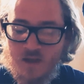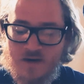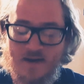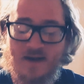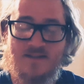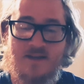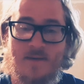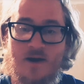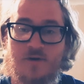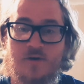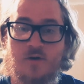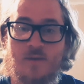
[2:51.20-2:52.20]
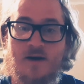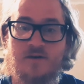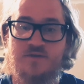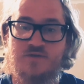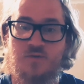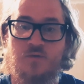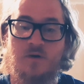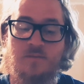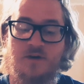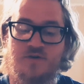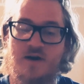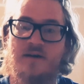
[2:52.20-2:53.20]
Next time I go to a record store, I'm
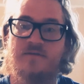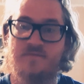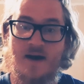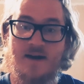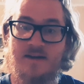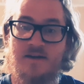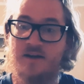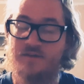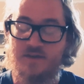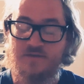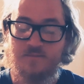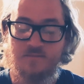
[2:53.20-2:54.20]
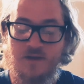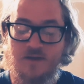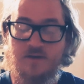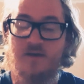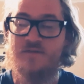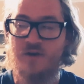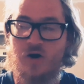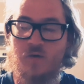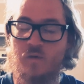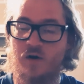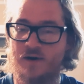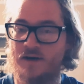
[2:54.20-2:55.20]
going to try to find it because I love the
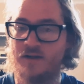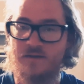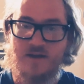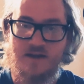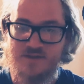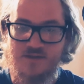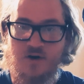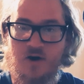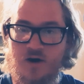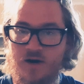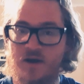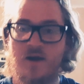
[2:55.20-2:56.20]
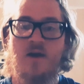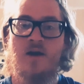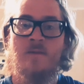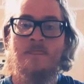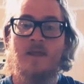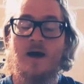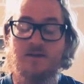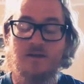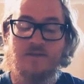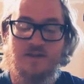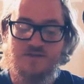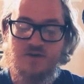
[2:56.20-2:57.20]
artwork and I love that song. I
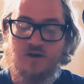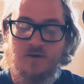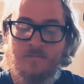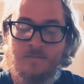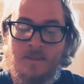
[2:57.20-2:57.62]
love that song.